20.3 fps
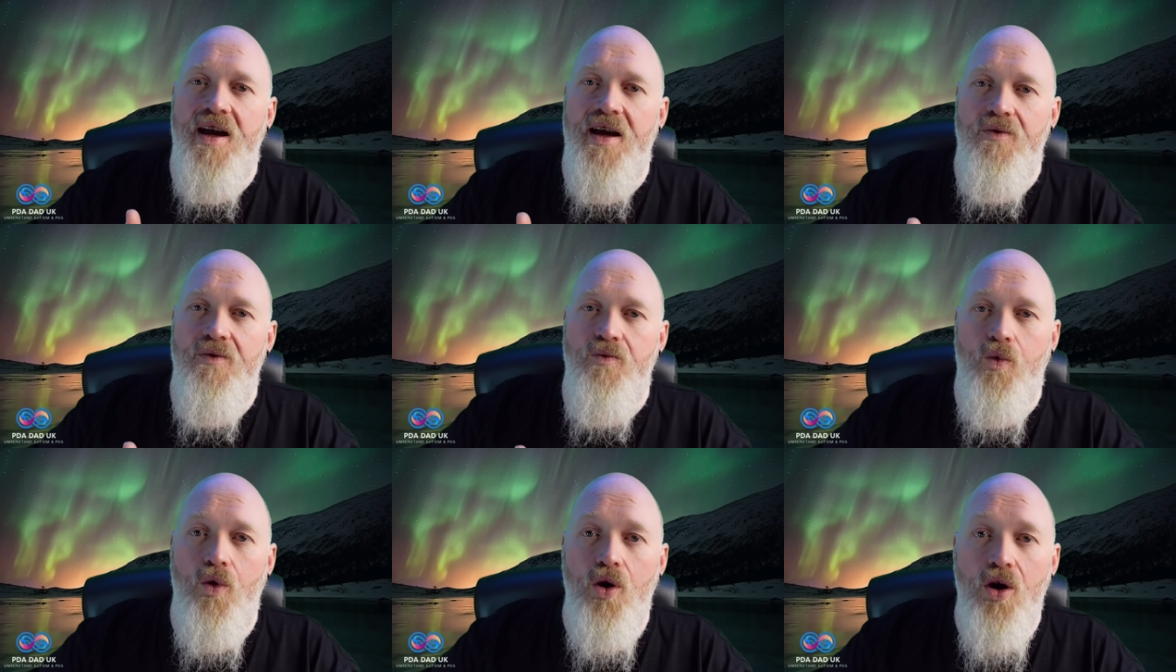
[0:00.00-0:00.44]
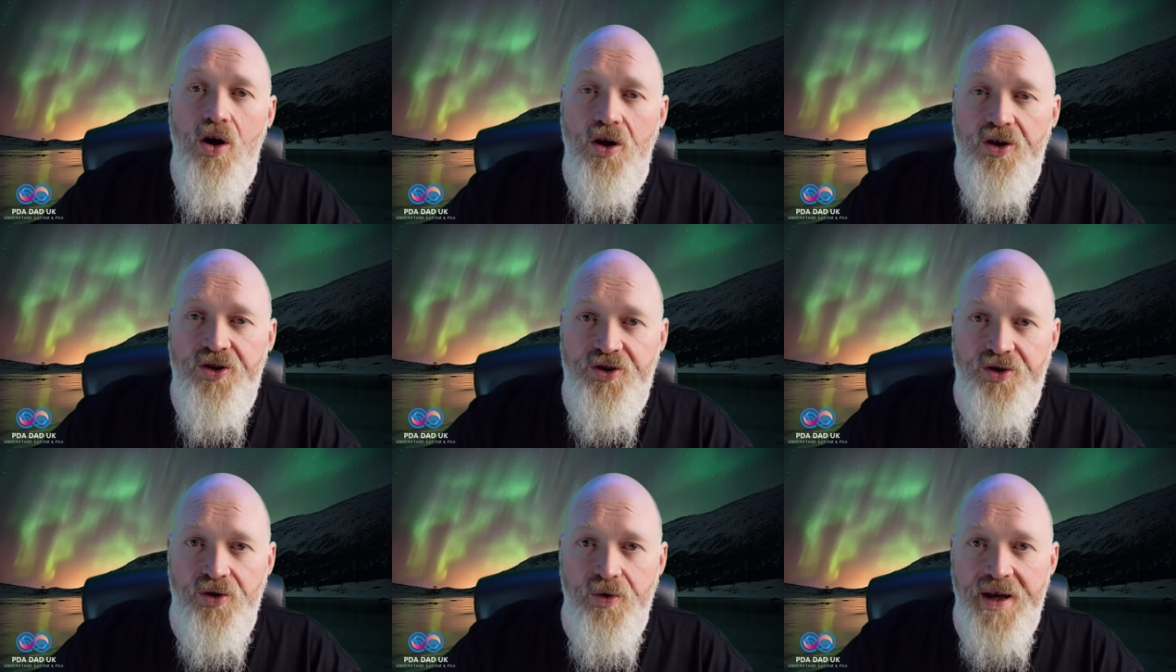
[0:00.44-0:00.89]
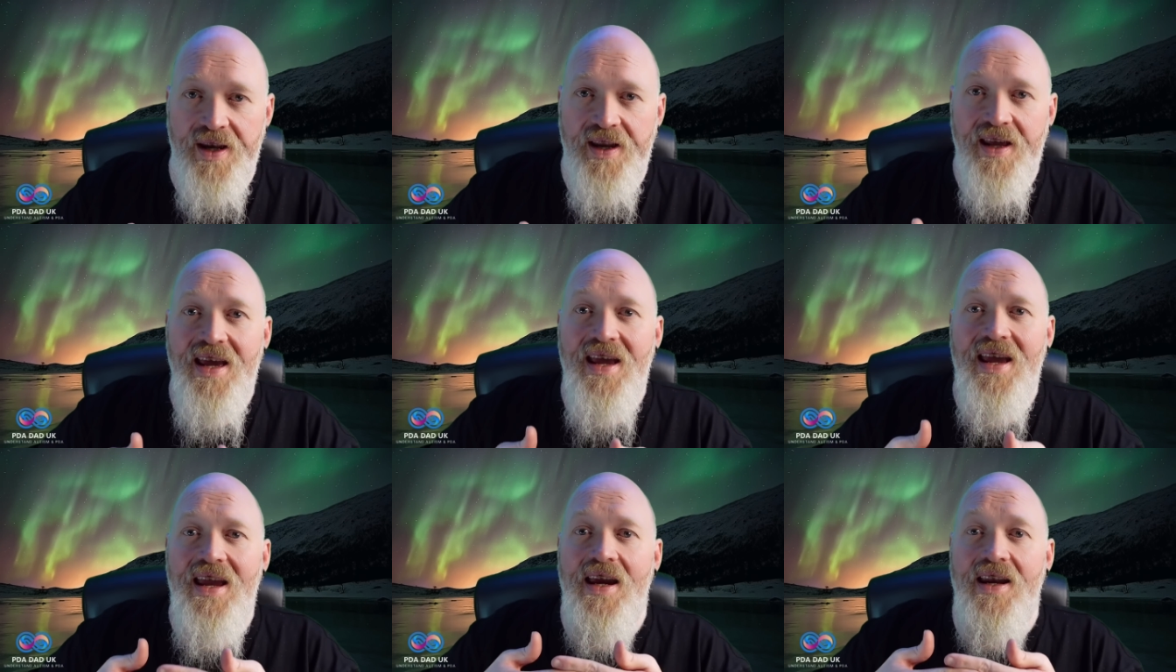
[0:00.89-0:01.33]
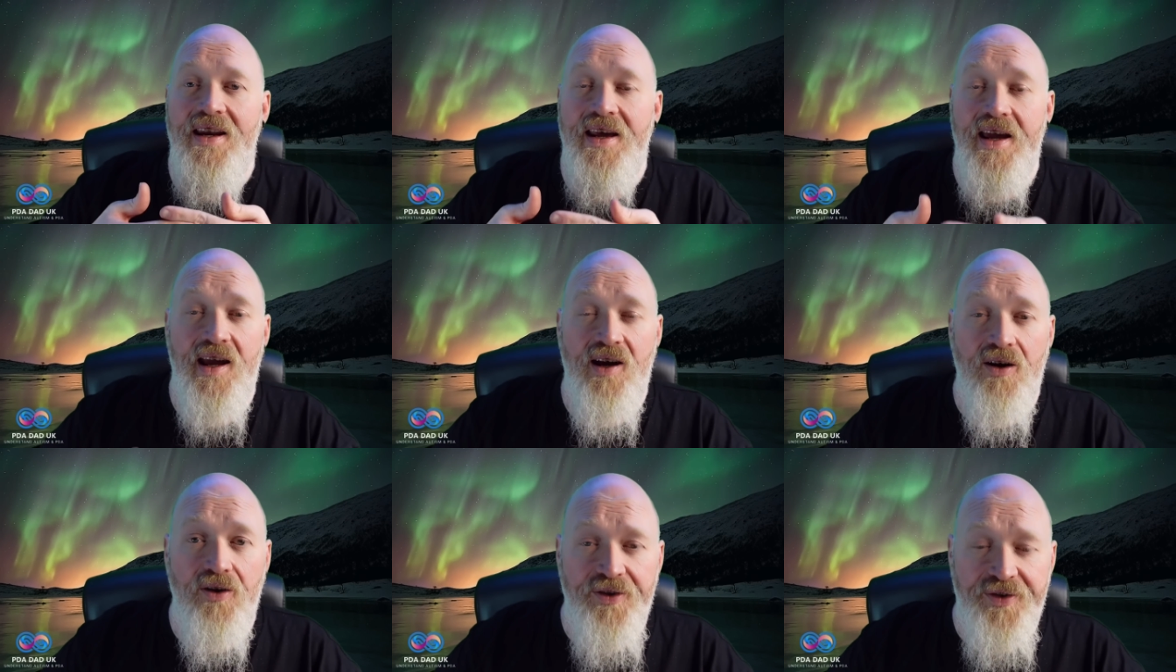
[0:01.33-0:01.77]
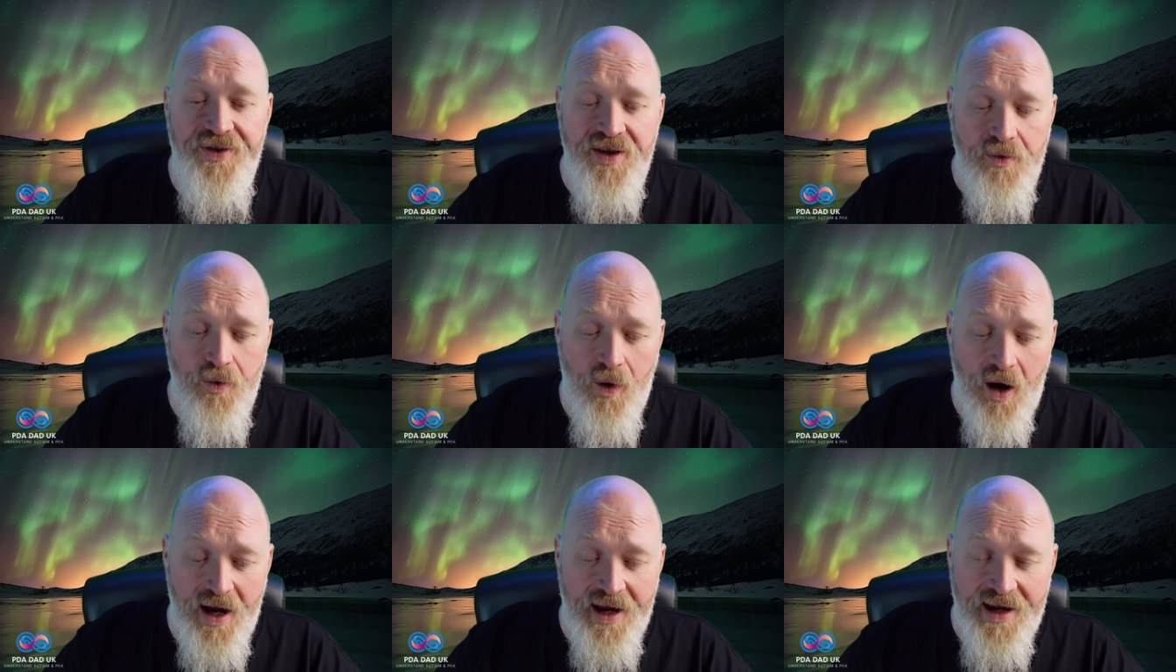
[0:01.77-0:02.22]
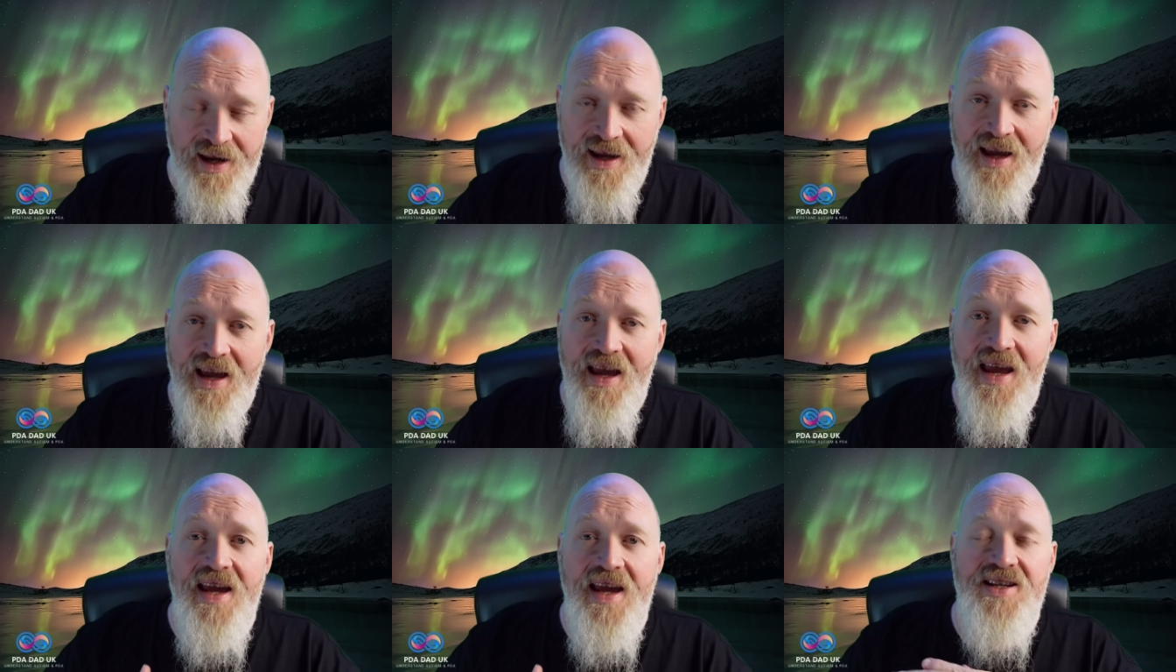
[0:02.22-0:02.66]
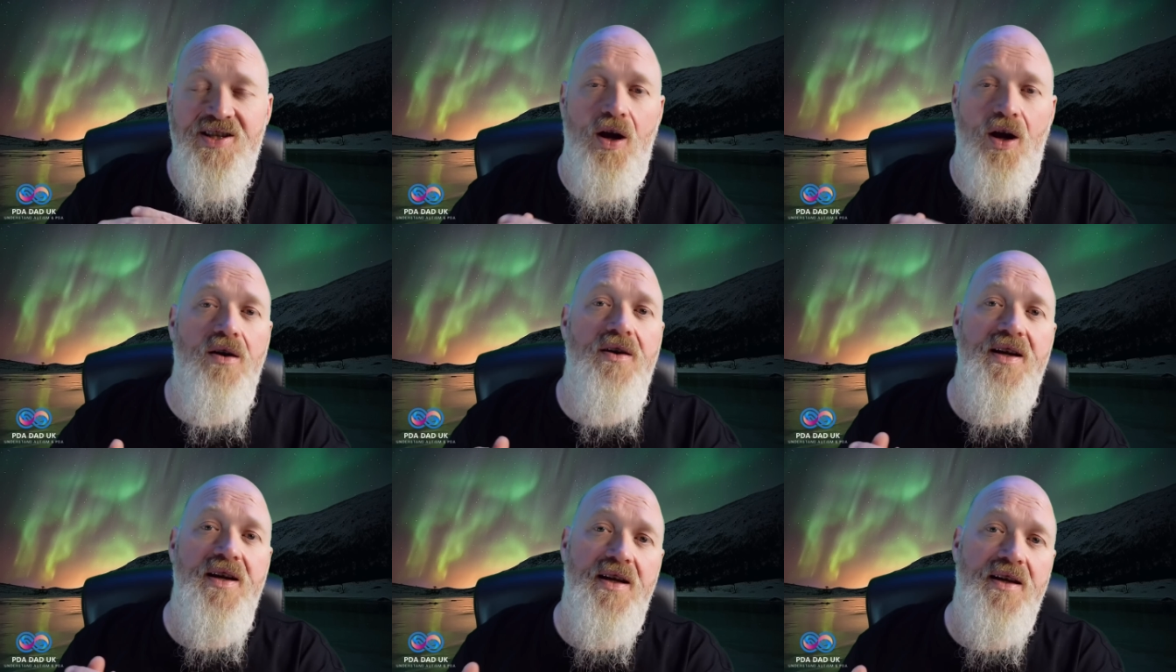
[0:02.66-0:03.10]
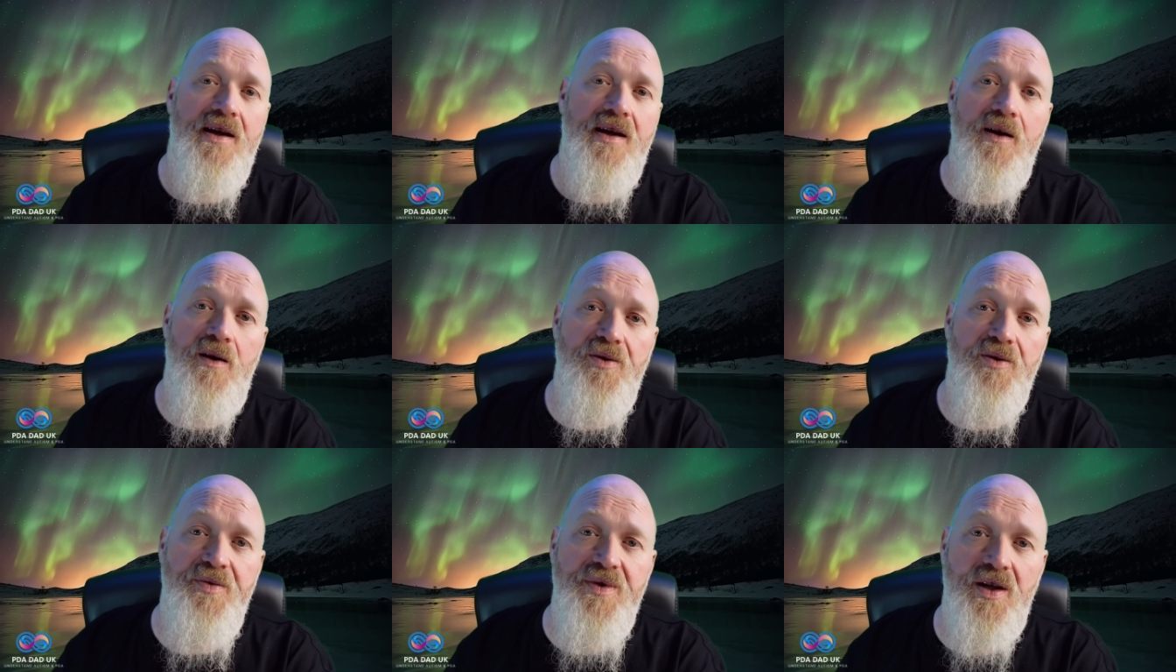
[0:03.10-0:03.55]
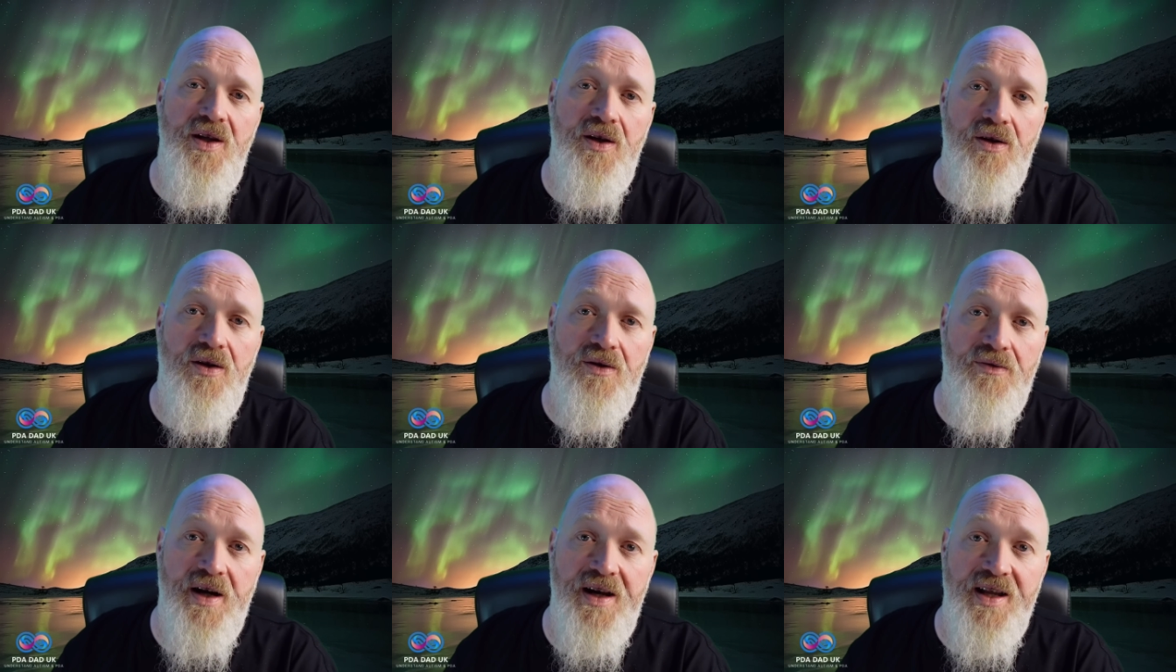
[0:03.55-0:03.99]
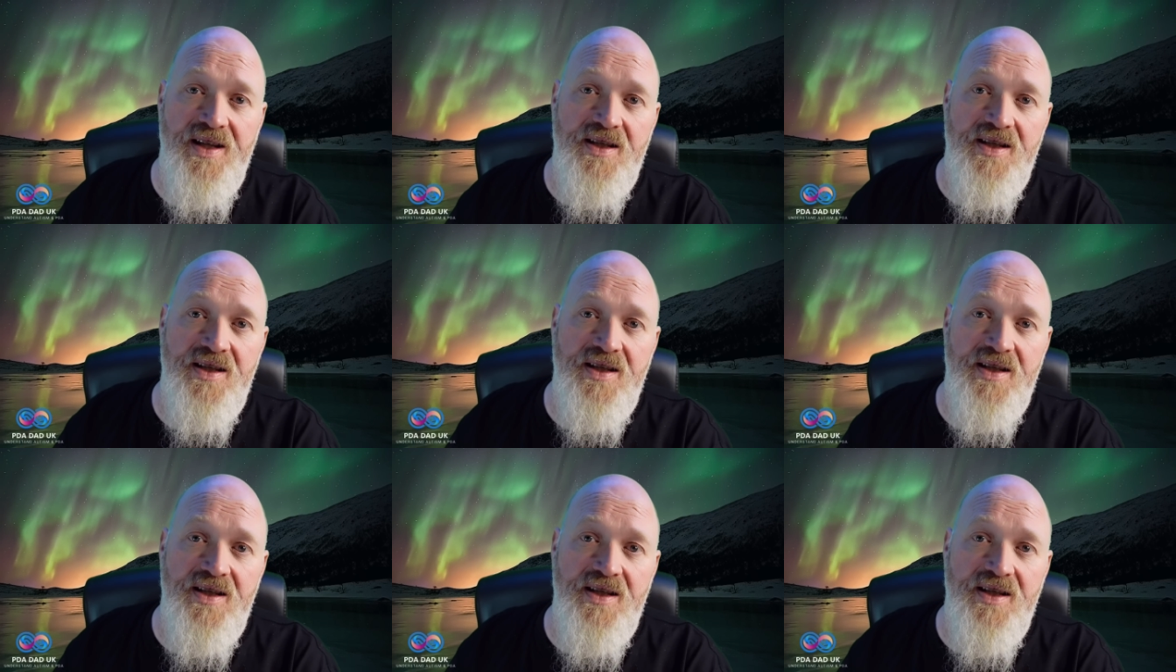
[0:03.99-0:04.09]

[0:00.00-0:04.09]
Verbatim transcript: and work through it in a healthy way, it's only going to help them in the long run.